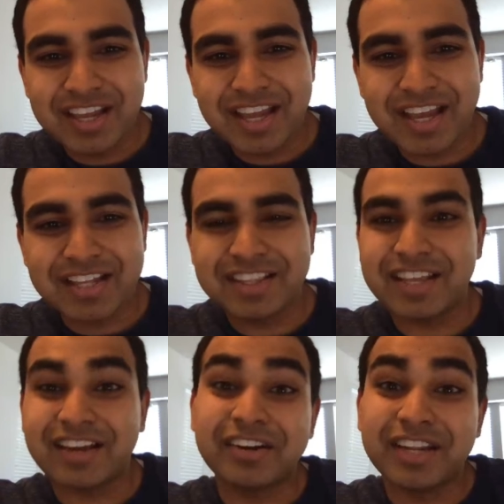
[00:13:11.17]
and
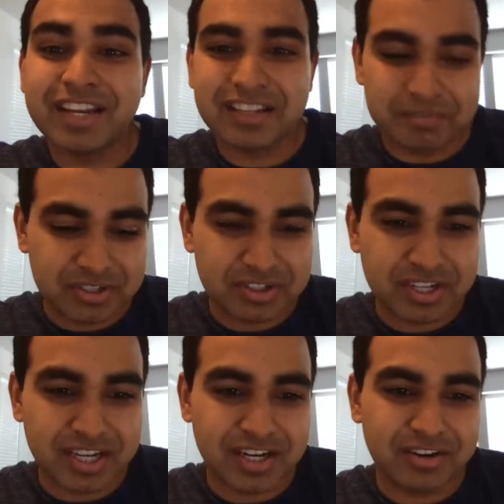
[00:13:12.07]
the current index
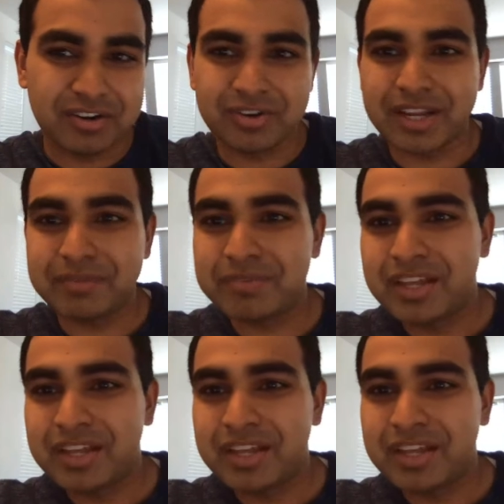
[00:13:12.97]
position in our array.